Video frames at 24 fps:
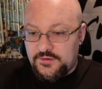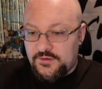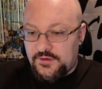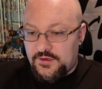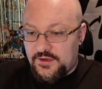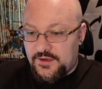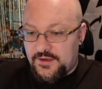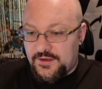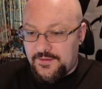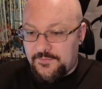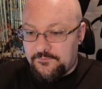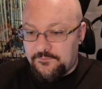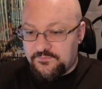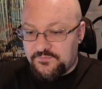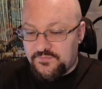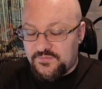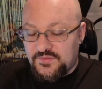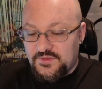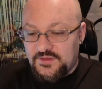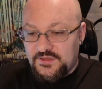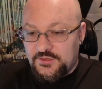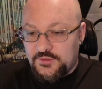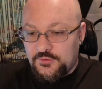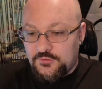
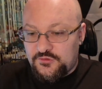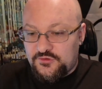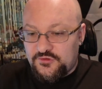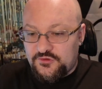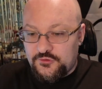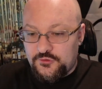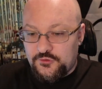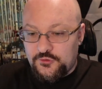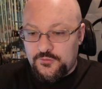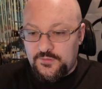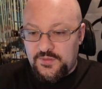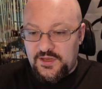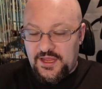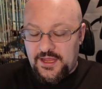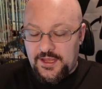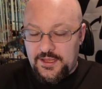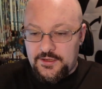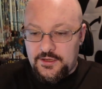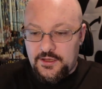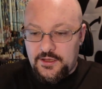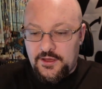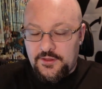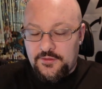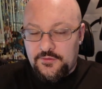YouTube
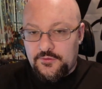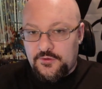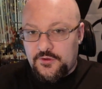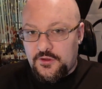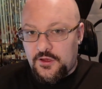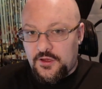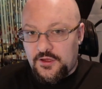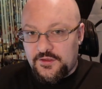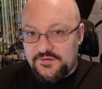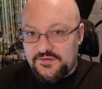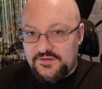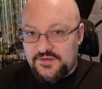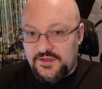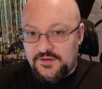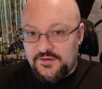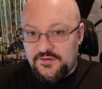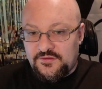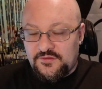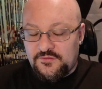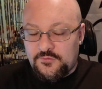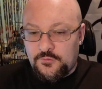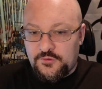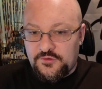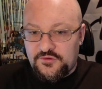and other content
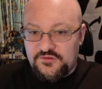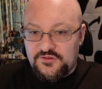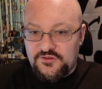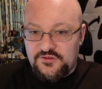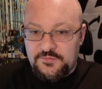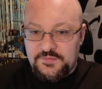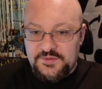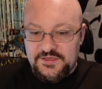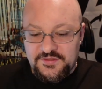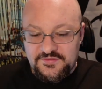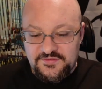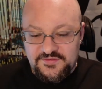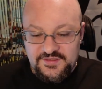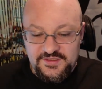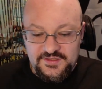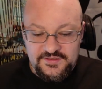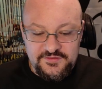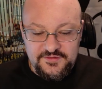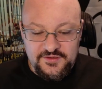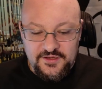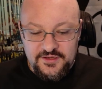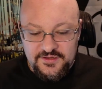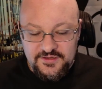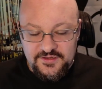sources, because
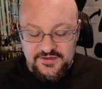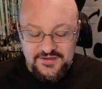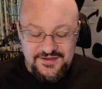TikTok,